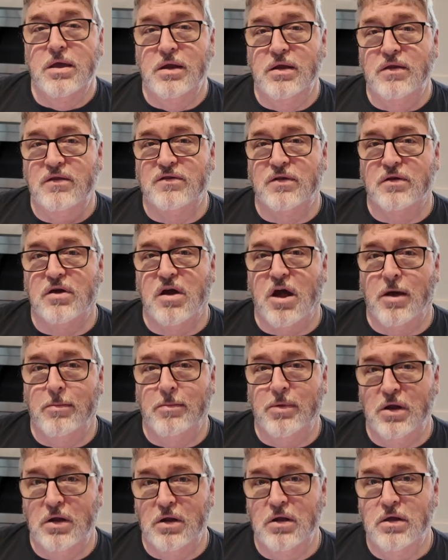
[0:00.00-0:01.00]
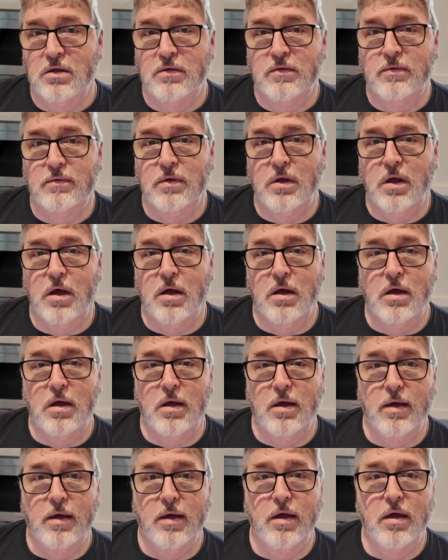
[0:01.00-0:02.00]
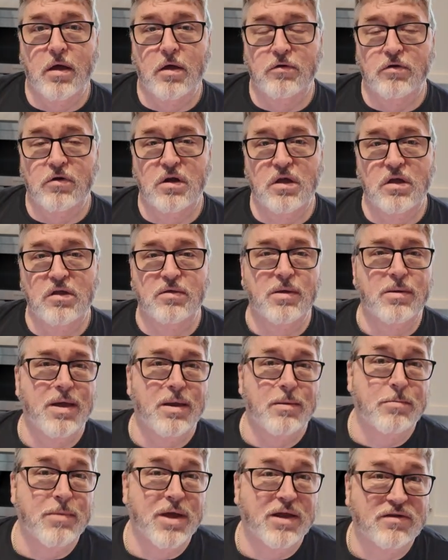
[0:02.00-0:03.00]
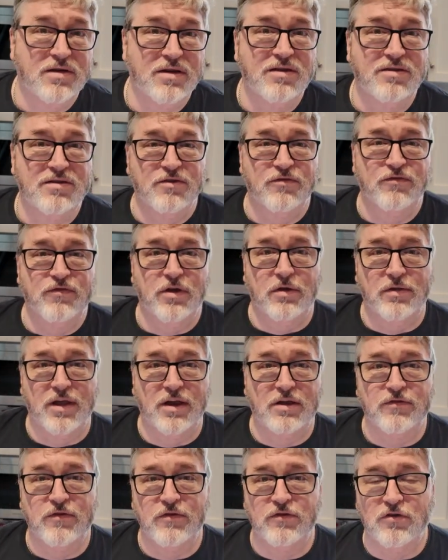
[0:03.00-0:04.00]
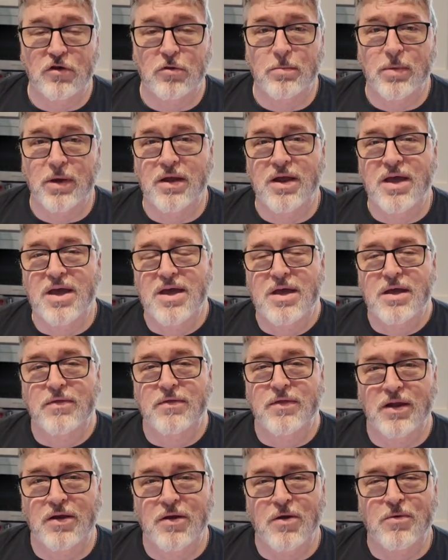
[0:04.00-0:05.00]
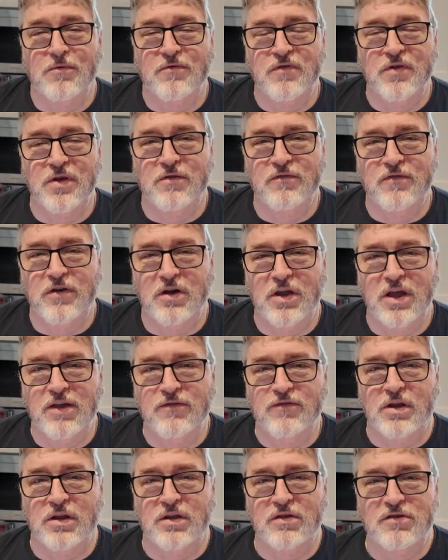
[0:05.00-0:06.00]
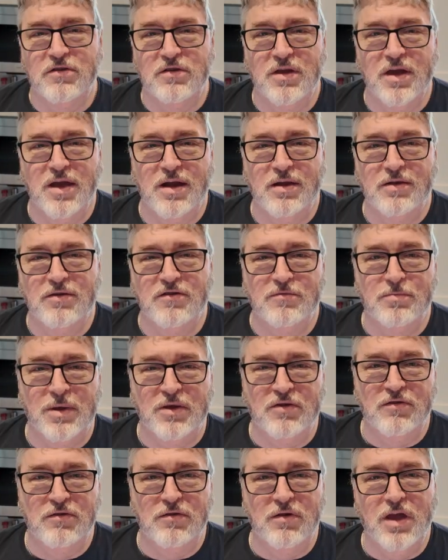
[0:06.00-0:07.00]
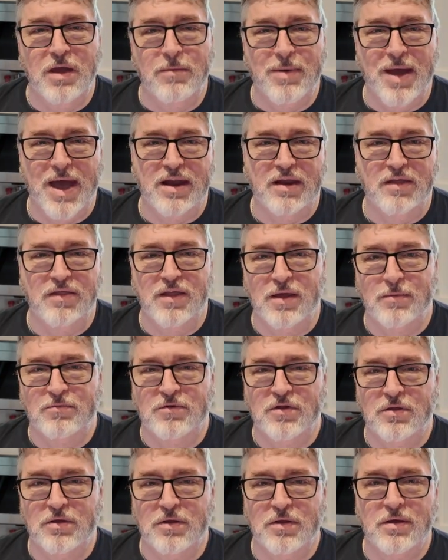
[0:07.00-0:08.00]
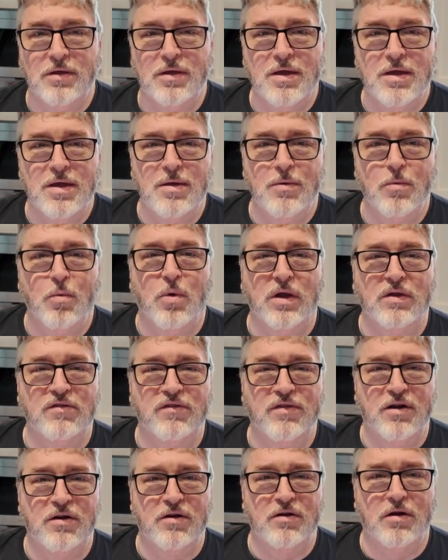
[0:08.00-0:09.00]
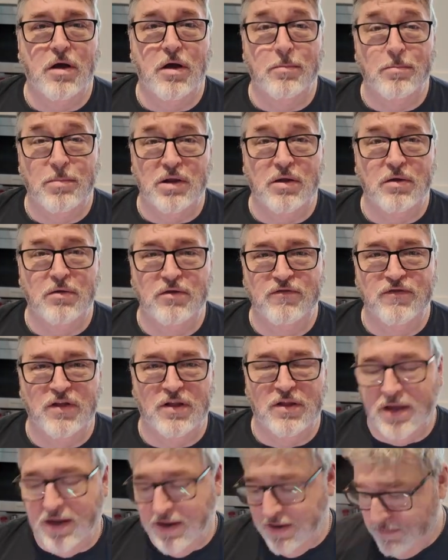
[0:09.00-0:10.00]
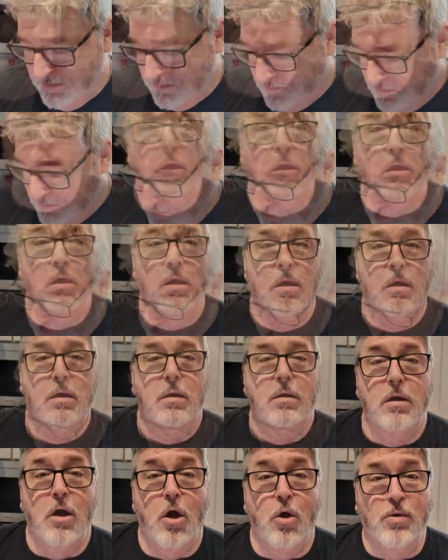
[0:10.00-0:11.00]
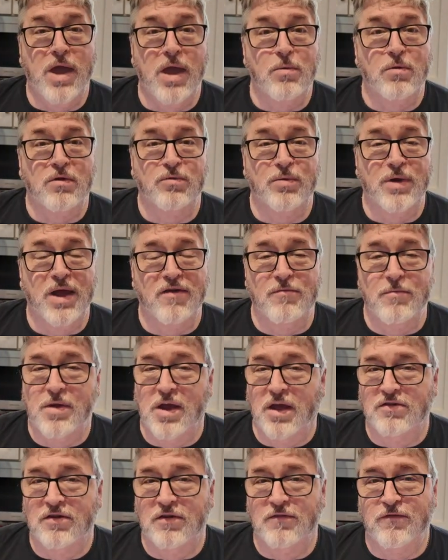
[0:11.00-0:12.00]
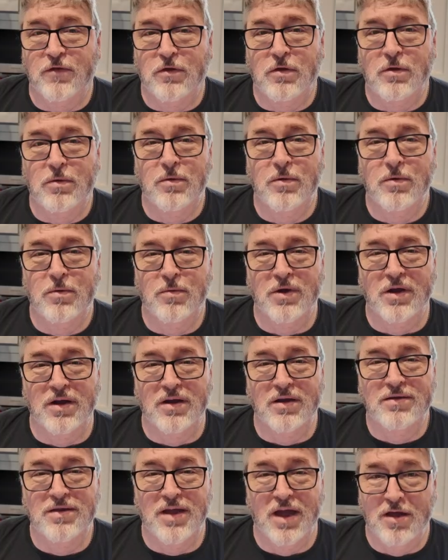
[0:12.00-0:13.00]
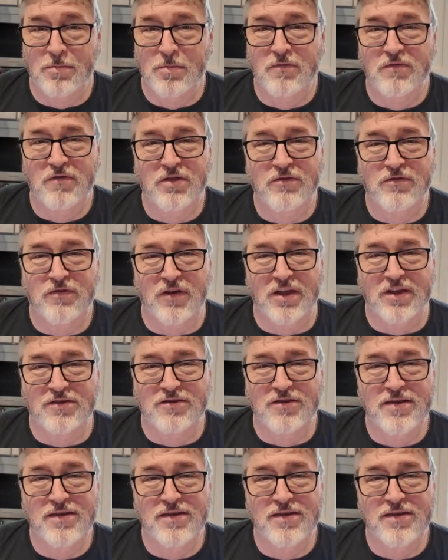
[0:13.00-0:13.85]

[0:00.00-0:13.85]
is a common underneath. It makes it easy to fill, that's for sure, but They don't fill very evenly, so you got to just make sure you keep adding them to the ones that are below the fill line. Okay, once we have them nice and full, take them over to the fridge.